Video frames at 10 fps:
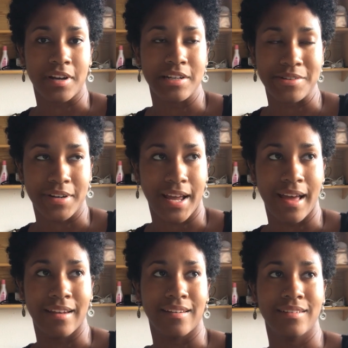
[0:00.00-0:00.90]
country
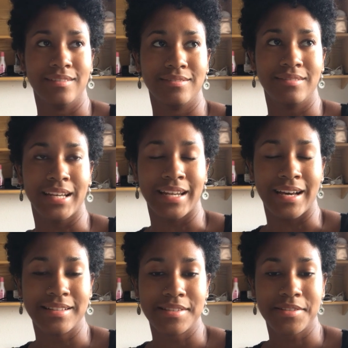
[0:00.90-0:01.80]
and
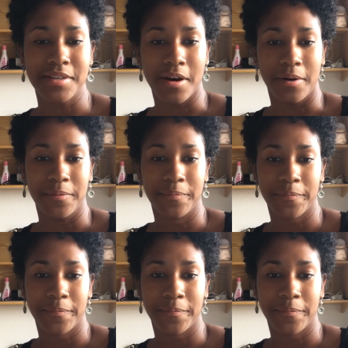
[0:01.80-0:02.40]
whatnot. So